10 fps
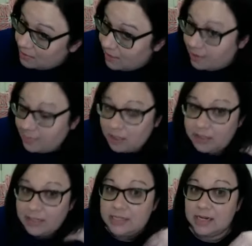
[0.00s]
Mary
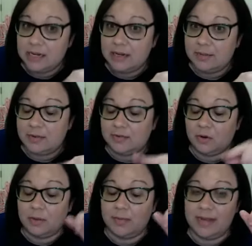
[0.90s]
Margaret's done it
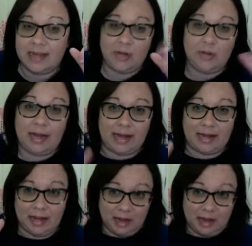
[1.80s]
before, but you like